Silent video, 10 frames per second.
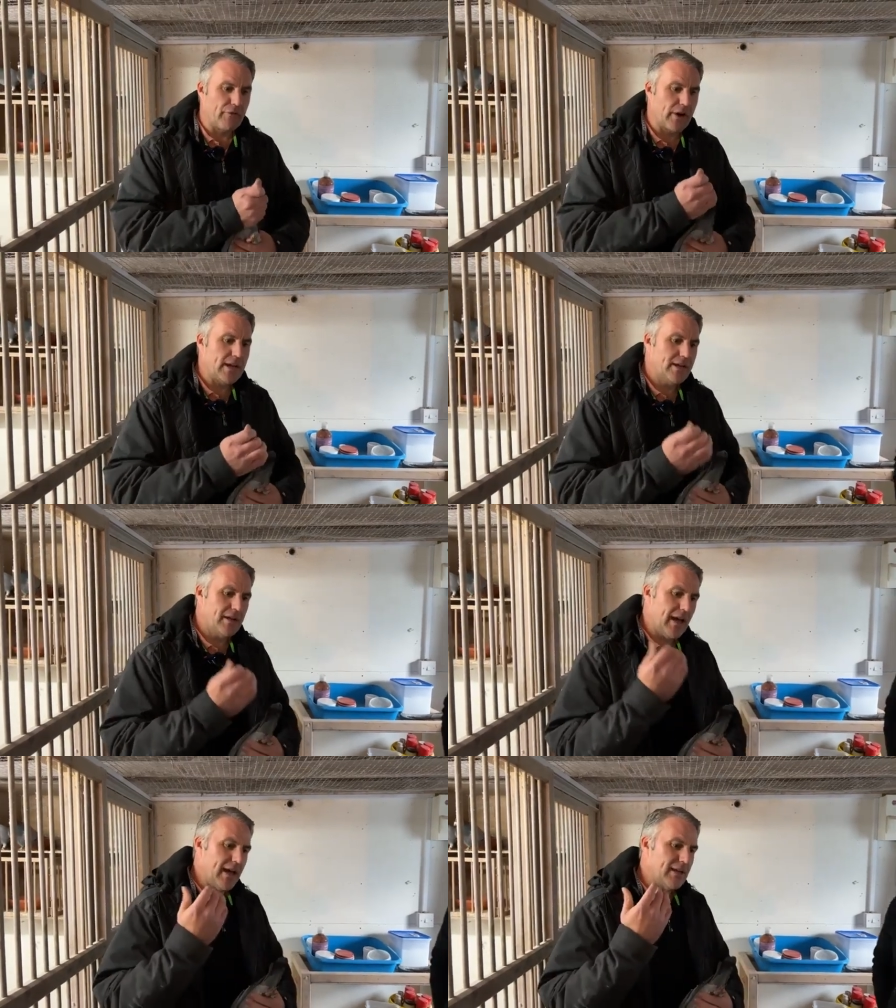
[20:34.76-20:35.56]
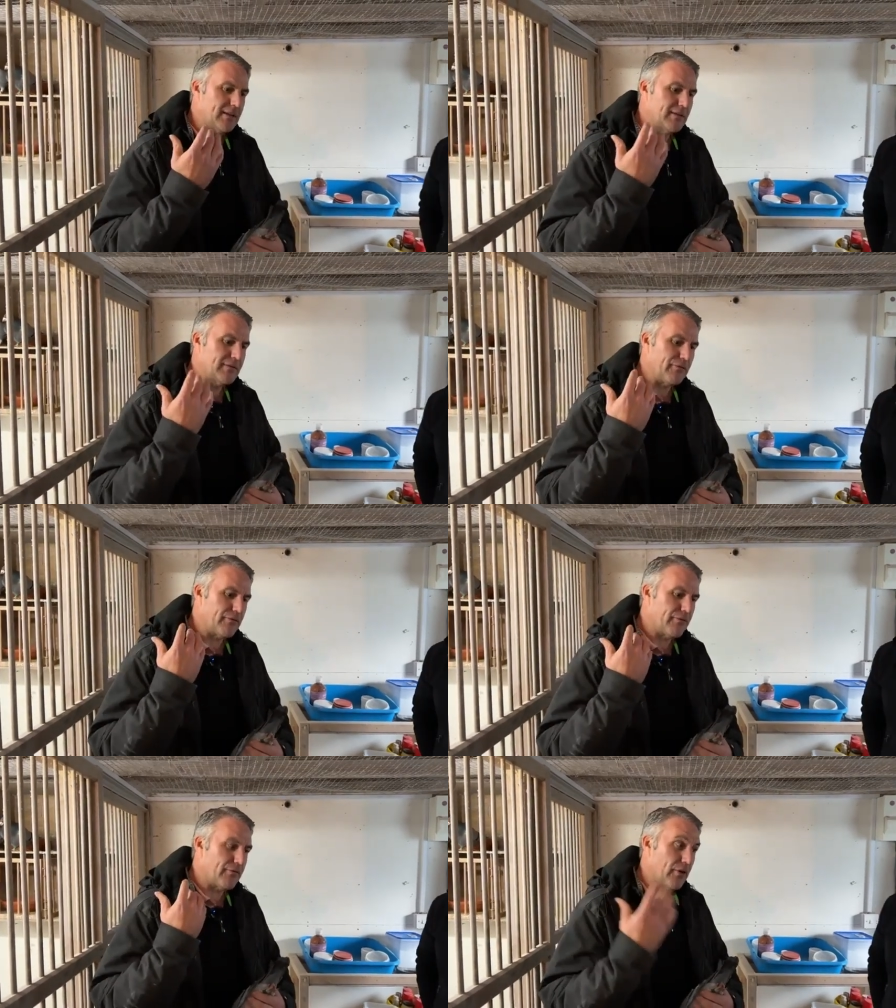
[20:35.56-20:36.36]
three and
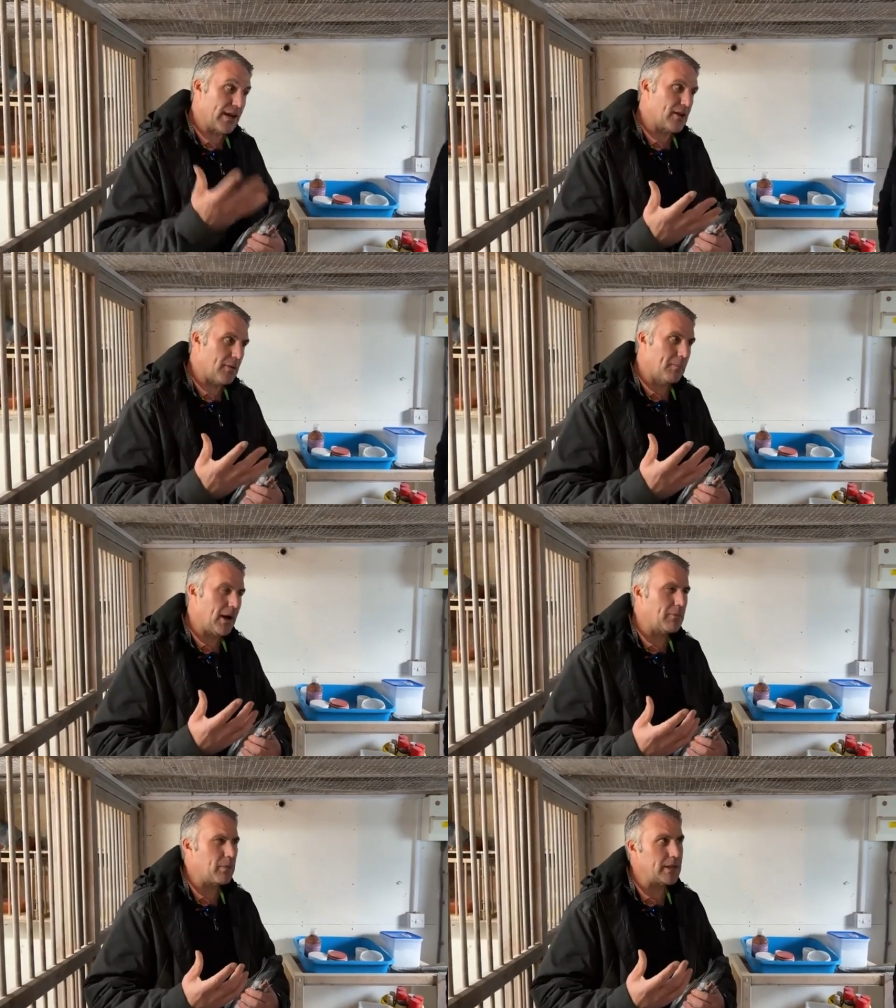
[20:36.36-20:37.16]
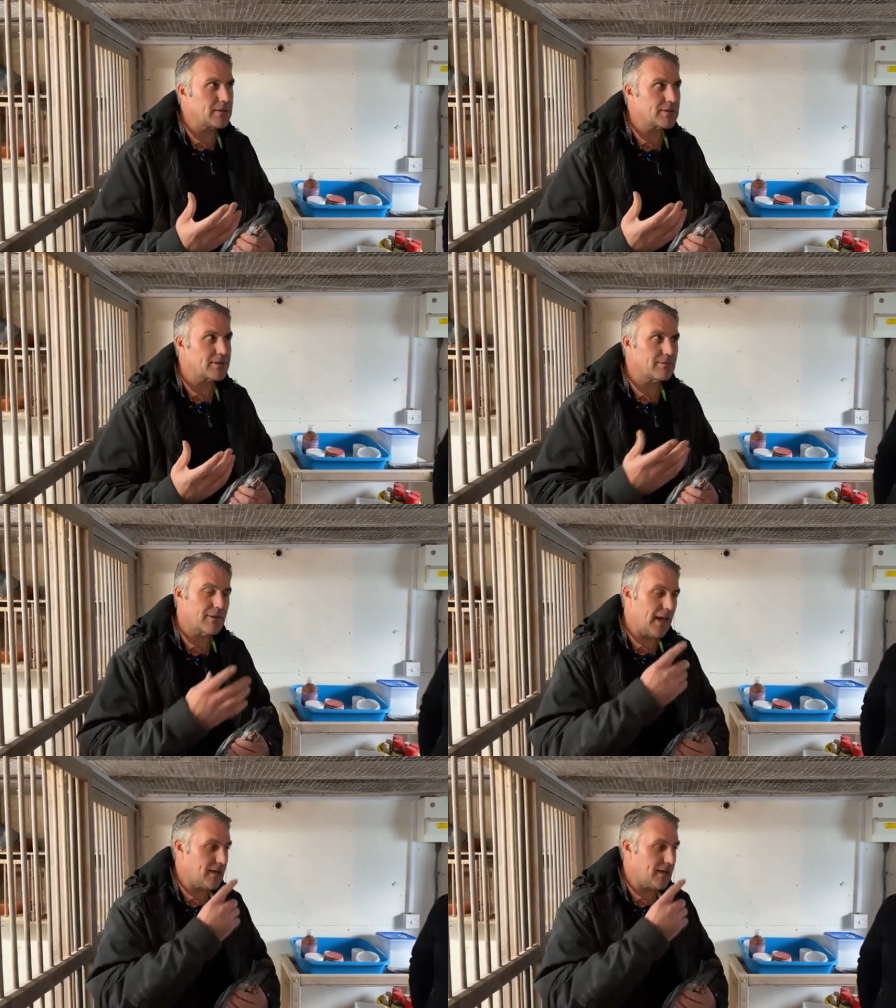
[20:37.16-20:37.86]
three combine wins